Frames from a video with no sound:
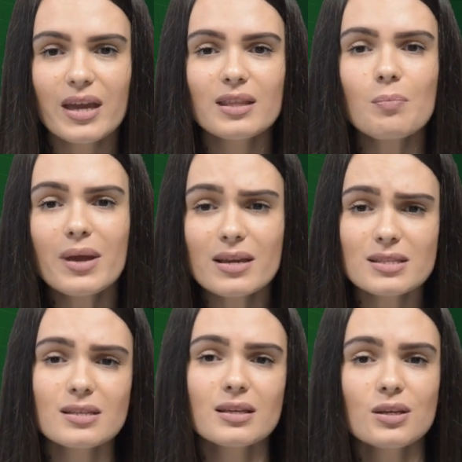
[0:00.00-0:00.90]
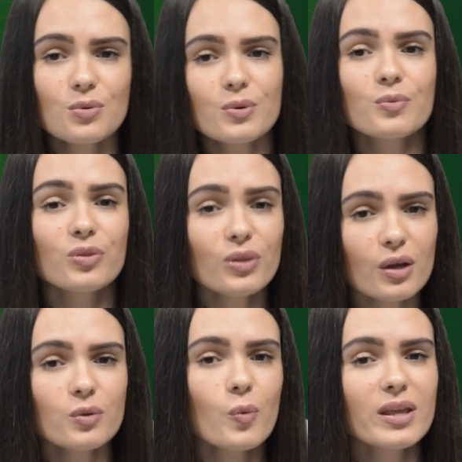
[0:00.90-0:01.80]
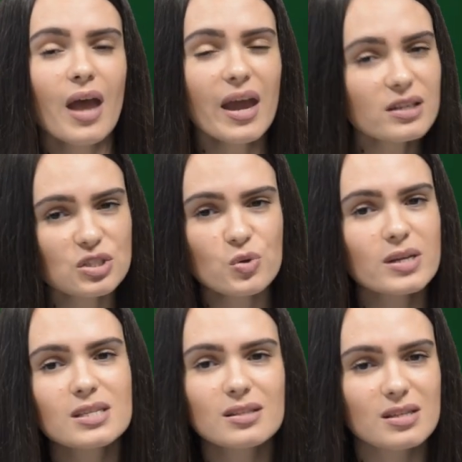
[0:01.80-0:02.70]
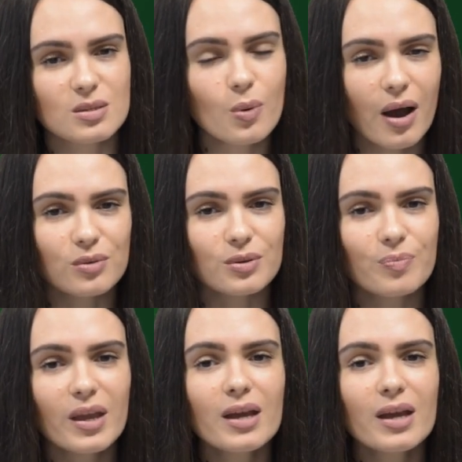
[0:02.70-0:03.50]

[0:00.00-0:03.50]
It means you will not win any tricks in this round.